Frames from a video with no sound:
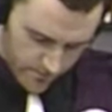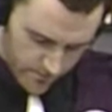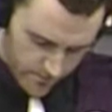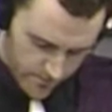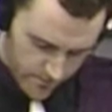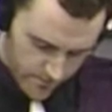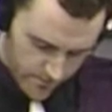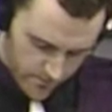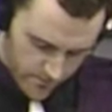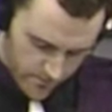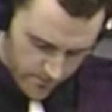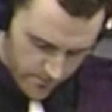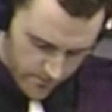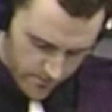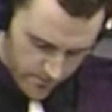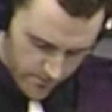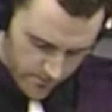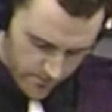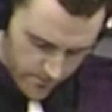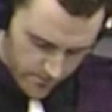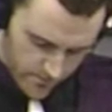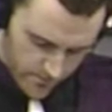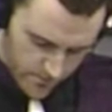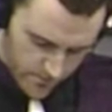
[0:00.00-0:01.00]

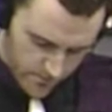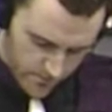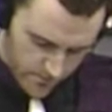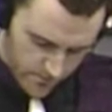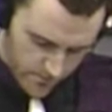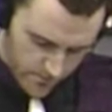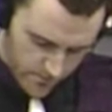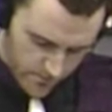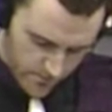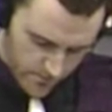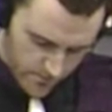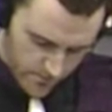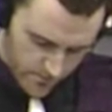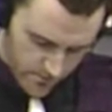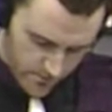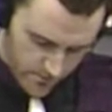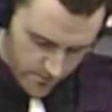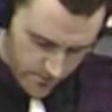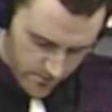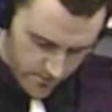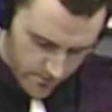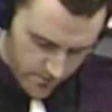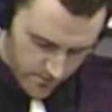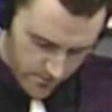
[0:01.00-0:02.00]

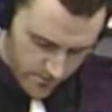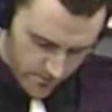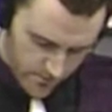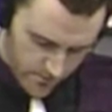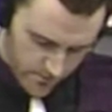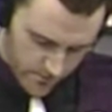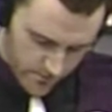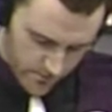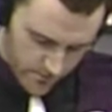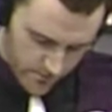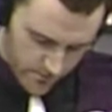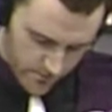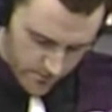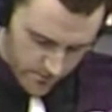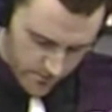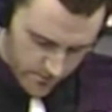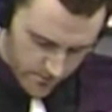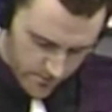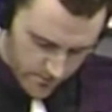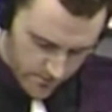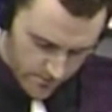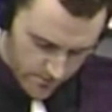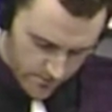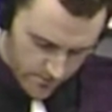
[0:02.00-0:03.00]

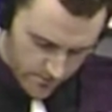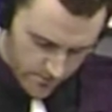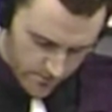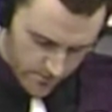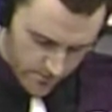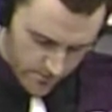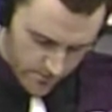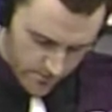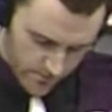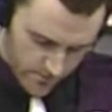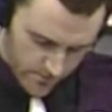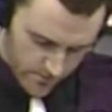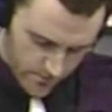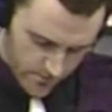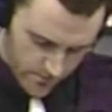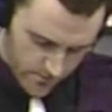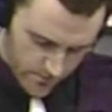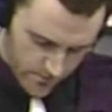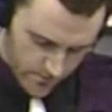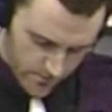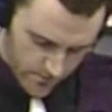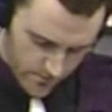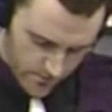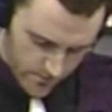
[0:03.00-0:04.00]

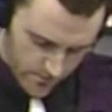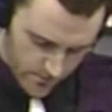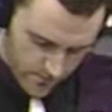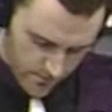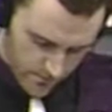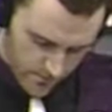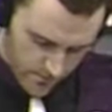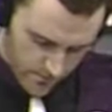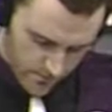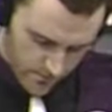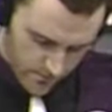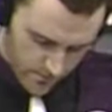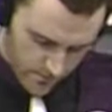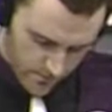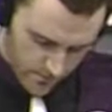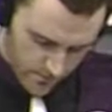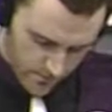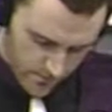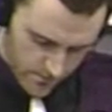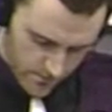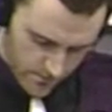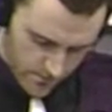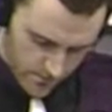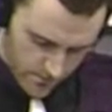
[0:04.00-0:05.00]

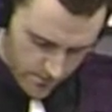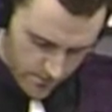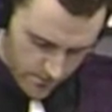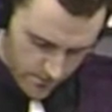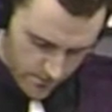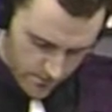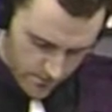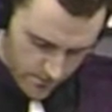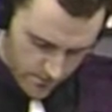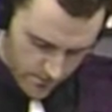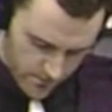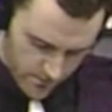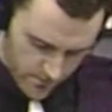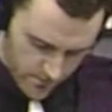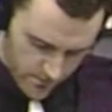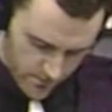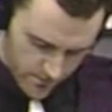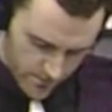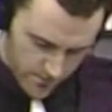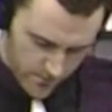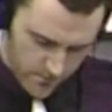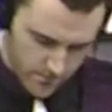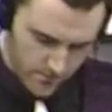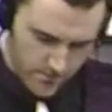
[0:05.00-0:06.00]

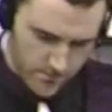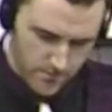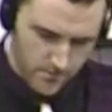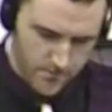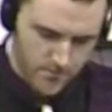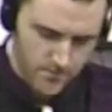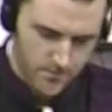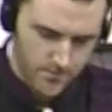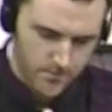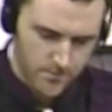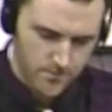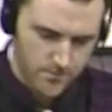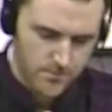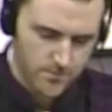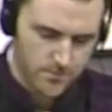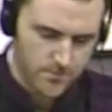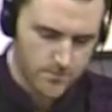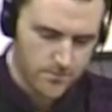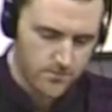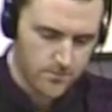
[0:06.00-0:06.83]
This person isn't speaking.